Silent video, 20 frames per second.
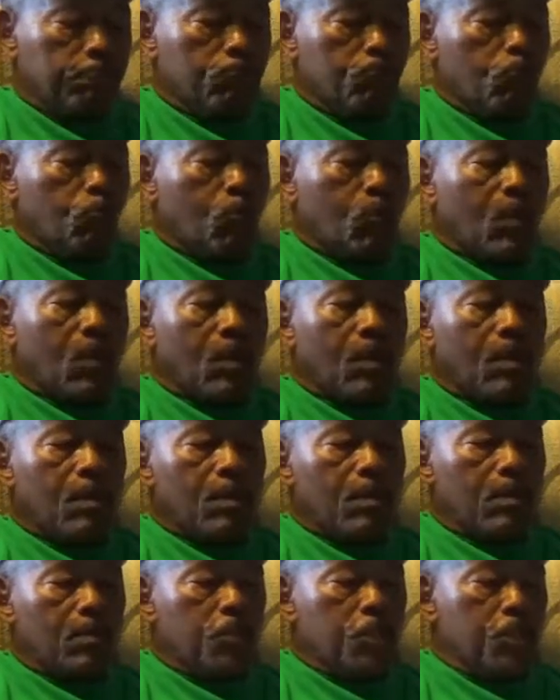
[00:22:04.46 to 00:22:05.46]
to decide
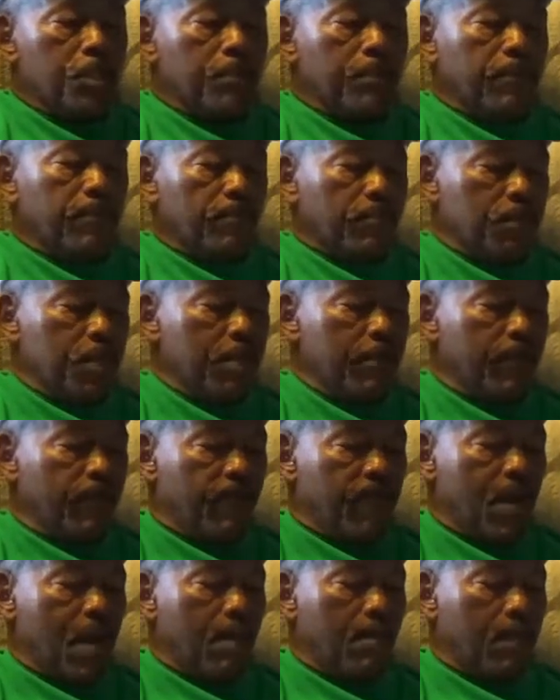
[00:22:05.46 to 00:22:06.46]
which book Chief, of yours. Chief
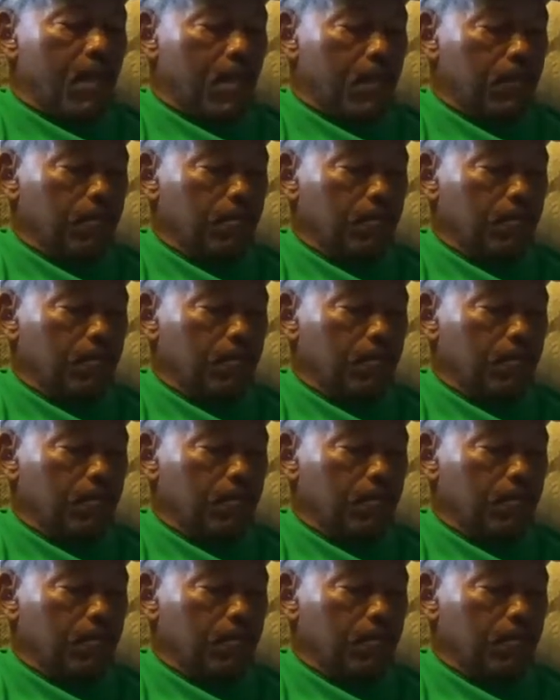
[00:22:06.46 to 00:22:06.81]
Farmer.